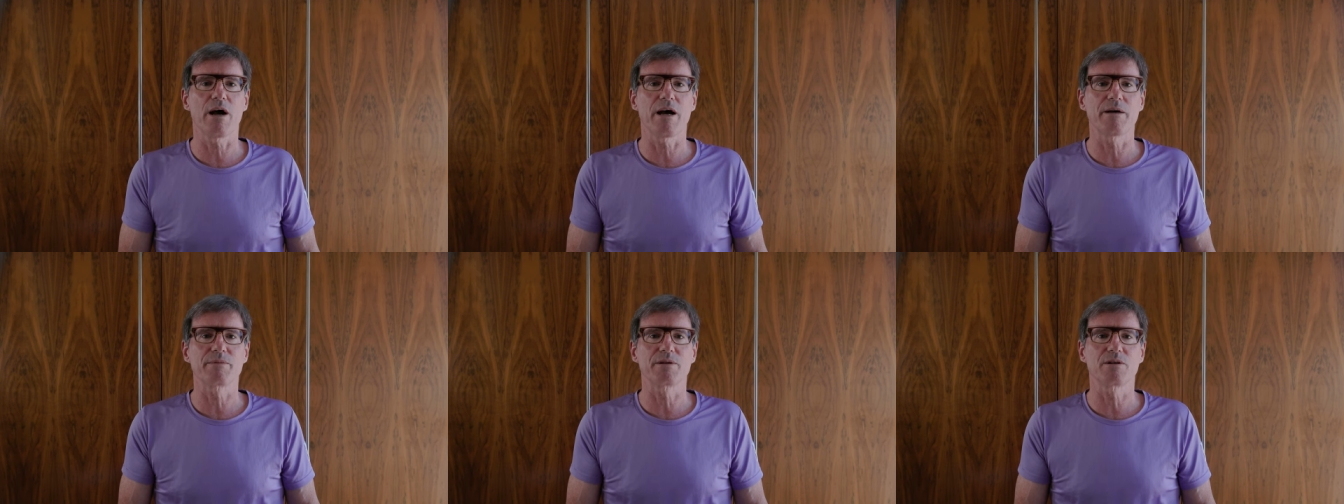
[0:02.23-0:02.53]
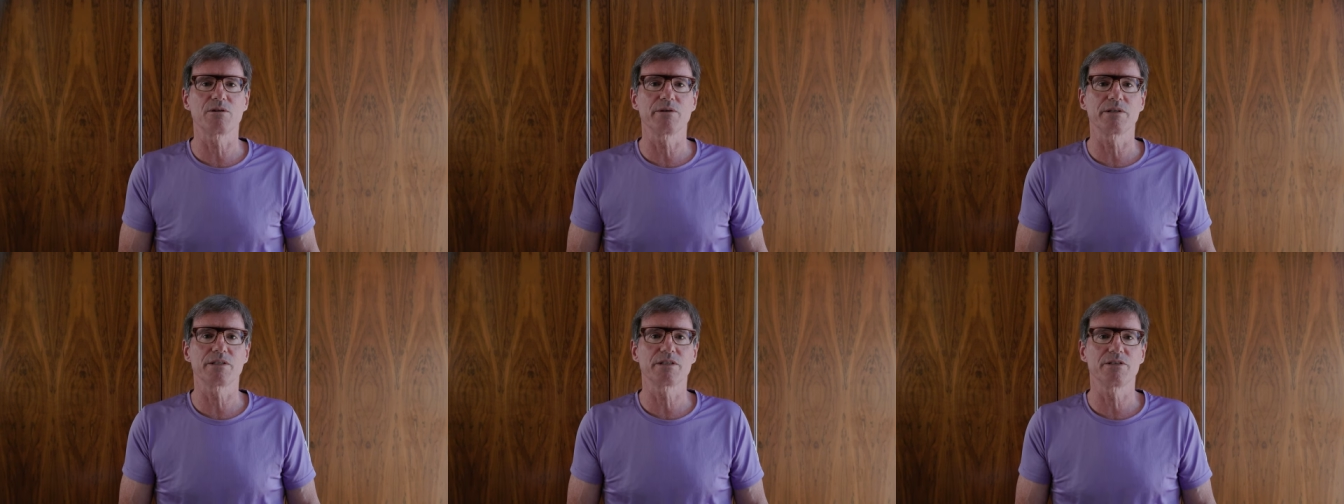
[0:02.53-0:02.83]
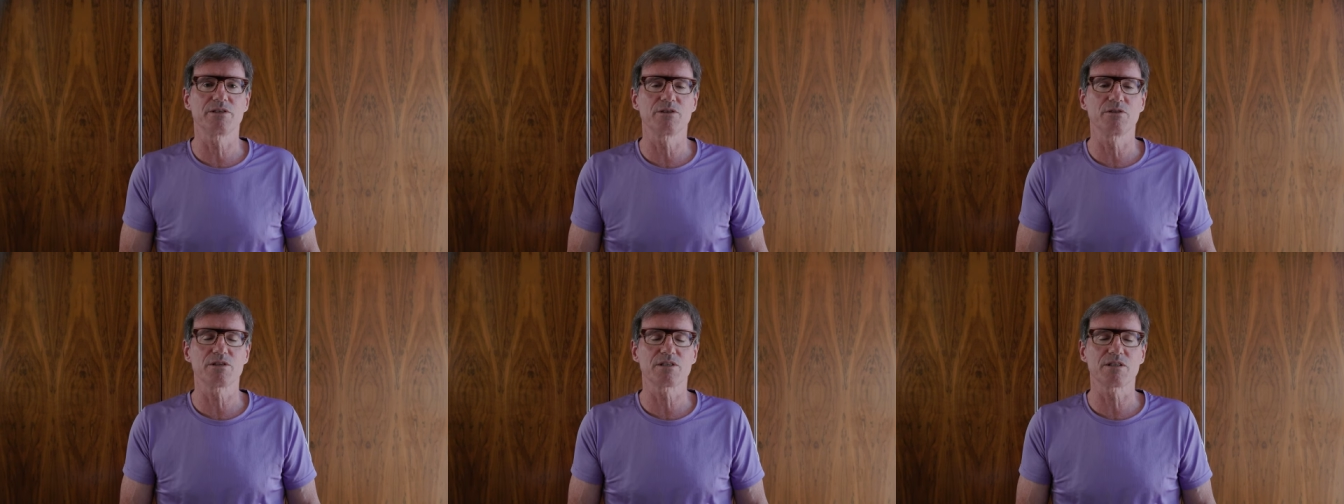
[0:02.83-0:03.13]
I'm going
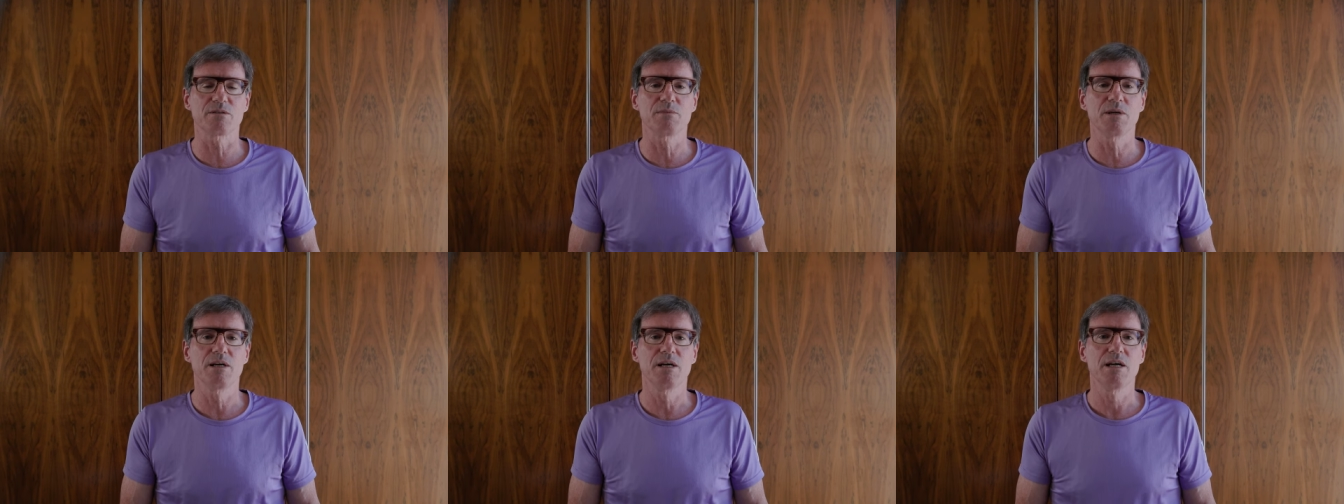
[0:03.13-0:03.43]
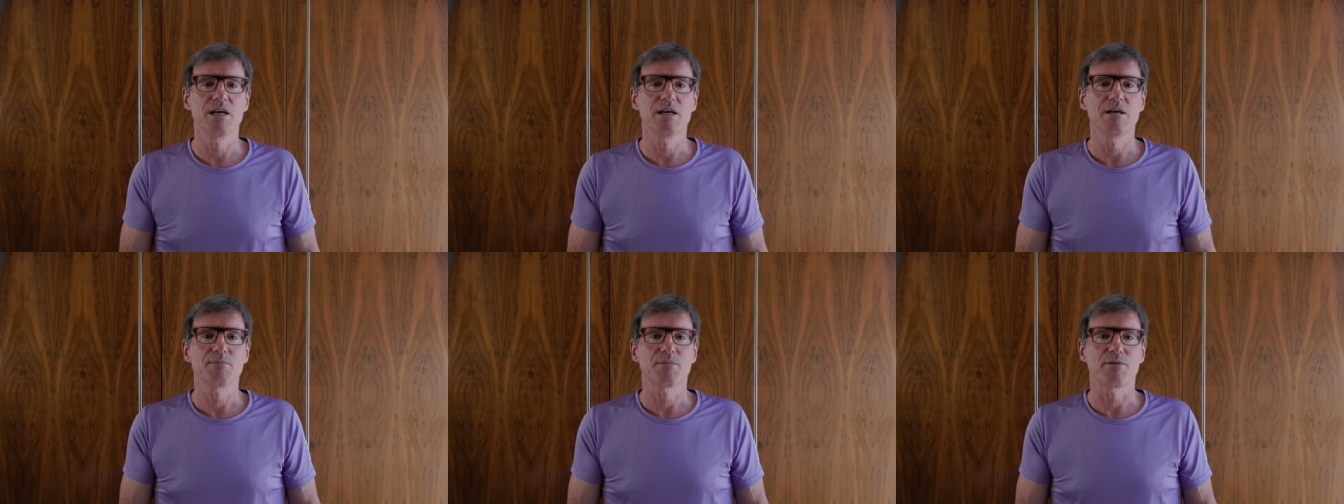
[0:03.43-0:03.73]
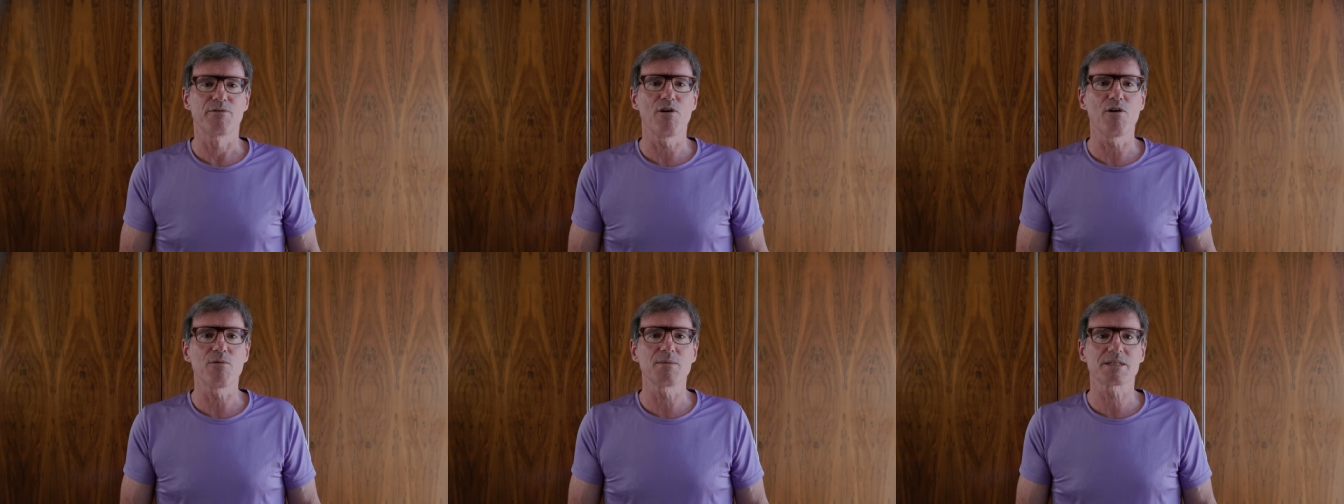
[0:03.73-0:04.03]
to do some
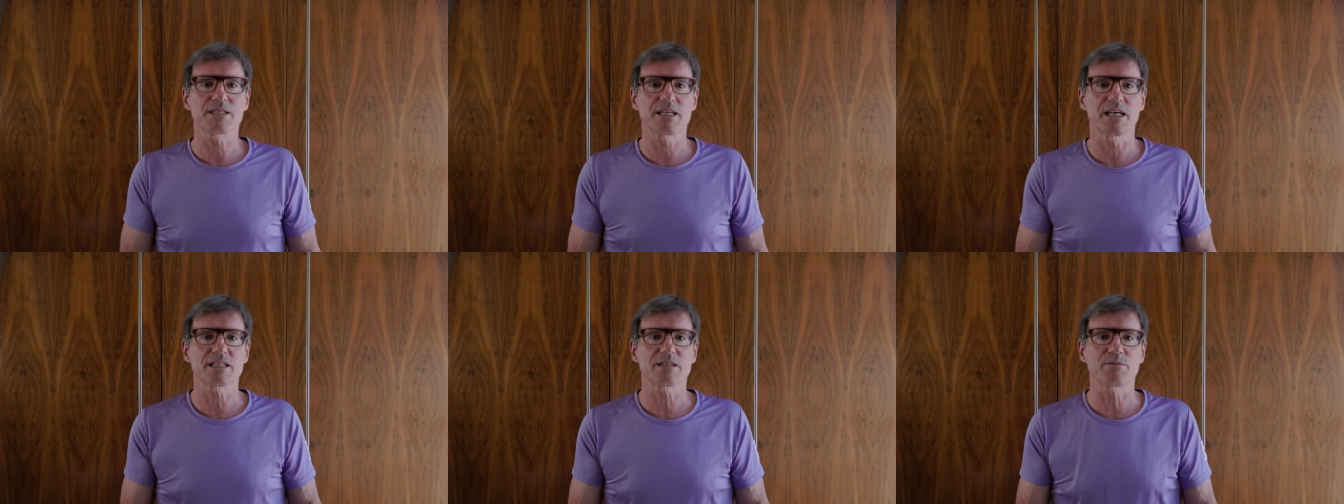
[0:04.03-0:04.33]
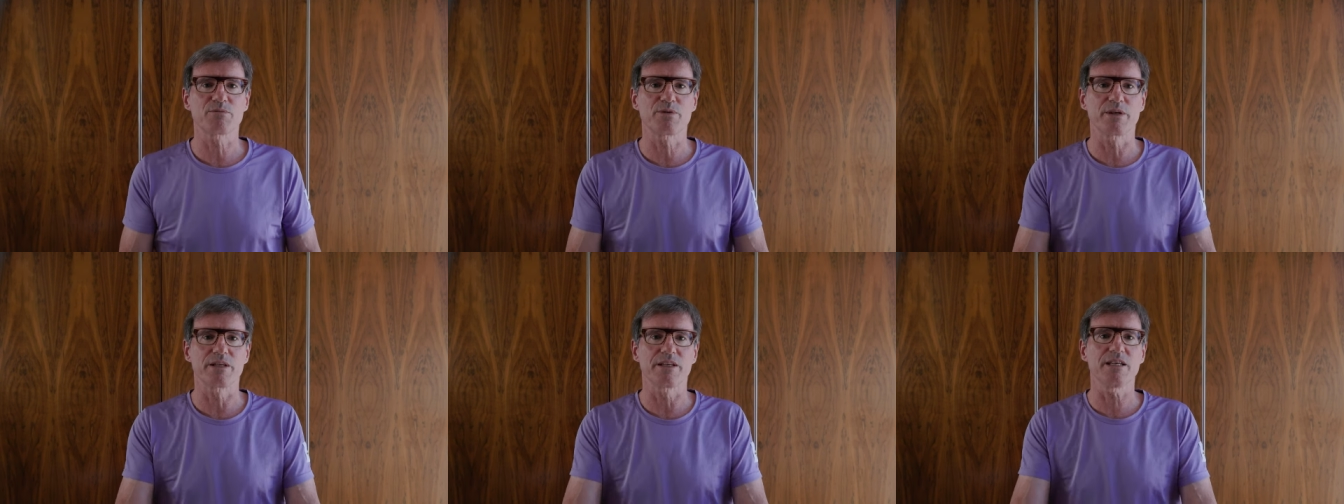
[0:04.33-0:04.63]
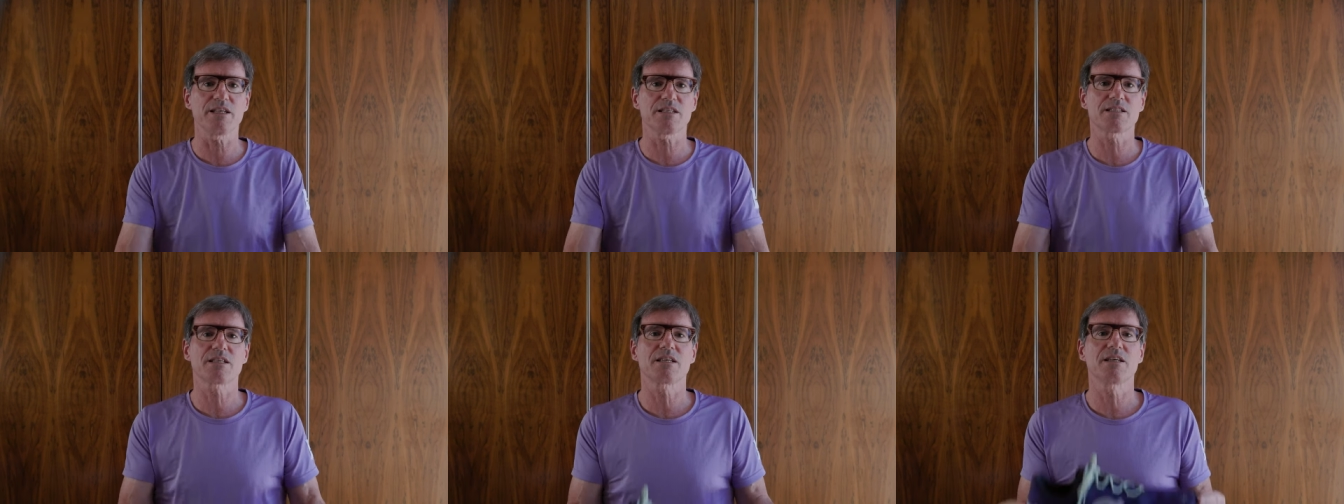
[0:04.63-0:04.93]
performance testing between
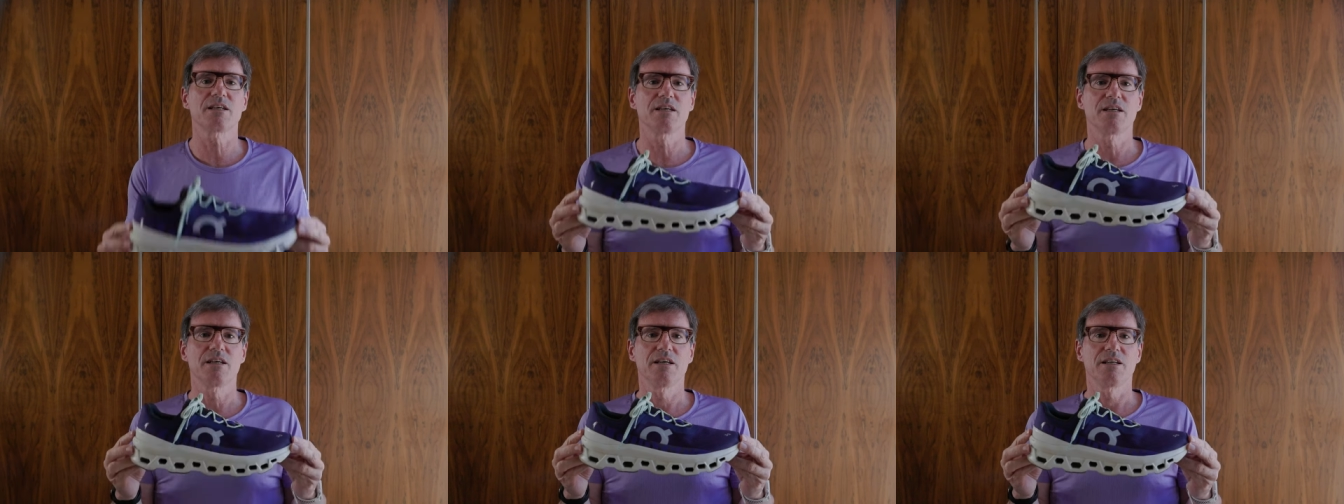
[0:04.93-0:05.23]
this,